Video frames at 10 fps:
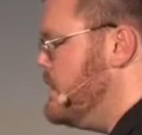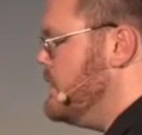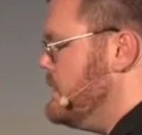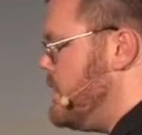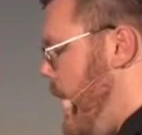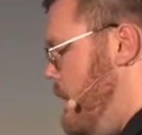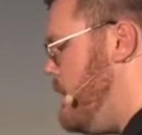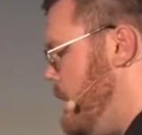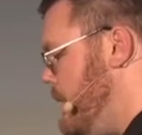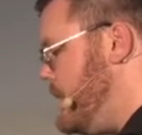So how can
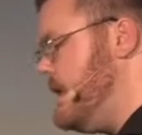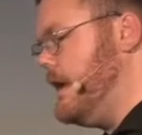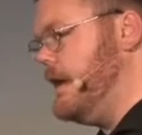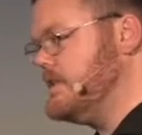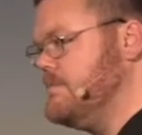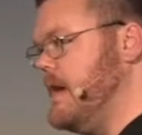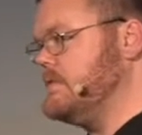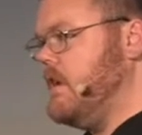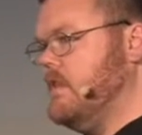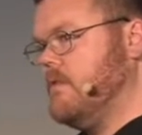we really expect
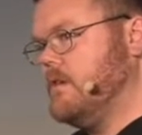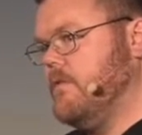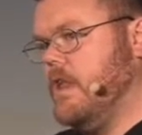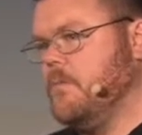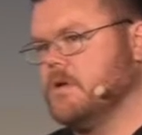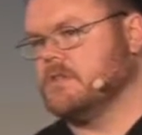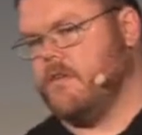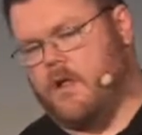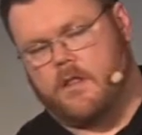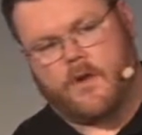all of our developers, all of our